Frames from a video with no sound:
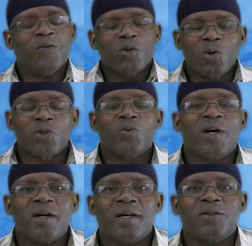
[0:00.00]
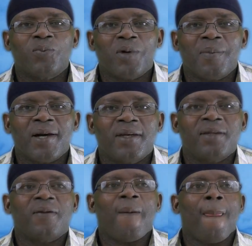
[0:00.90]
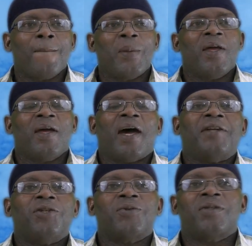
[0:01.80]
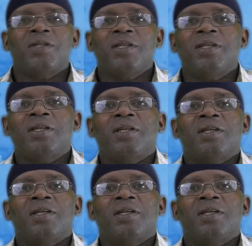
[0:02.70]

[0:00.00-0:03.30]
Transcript: you go to a supermarket and you see